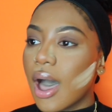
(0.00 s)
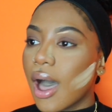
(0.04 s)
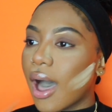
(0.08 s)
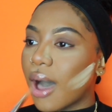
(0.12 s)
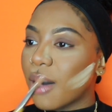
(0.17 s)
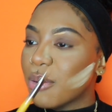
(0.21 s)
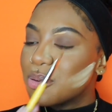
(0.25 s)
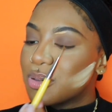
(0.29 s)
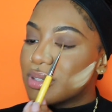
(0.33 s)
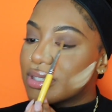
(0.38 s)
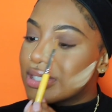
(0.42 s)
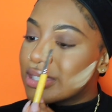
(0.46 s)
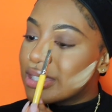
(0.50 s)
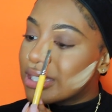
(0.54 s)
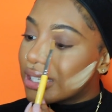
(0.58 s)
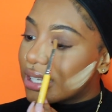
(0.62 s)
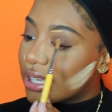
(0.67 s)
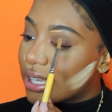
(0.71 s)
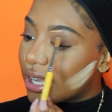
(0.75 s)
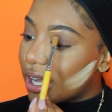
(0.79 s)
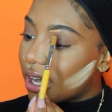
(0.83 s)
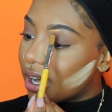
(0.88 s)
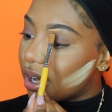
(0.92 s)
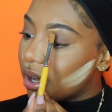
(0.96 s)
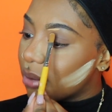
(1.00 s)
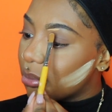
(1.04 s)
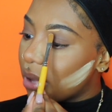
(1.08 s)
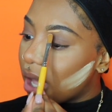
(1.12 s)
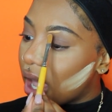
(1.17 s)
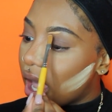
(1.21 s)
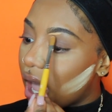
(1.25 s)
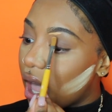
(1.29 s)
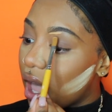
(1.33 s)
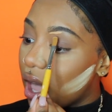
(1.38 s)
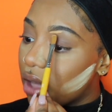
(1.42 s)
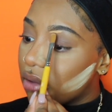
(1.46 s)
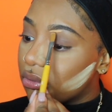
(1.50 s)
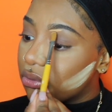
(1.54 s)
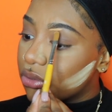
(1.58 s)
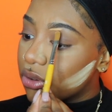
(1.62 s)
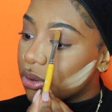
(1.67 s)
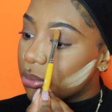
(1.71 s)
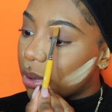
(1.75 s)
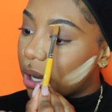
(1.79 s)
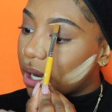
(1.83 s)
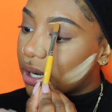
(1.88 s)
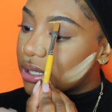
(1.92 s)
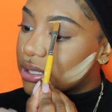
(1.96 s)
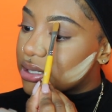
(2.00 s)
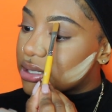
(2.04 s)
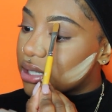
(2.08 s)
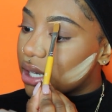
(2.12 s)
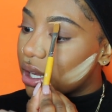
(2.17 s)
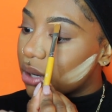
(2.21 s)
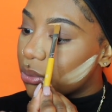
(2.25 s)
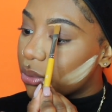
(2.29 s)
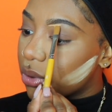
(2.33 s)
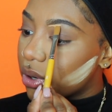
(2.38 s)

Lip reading: I was looking up everybody's net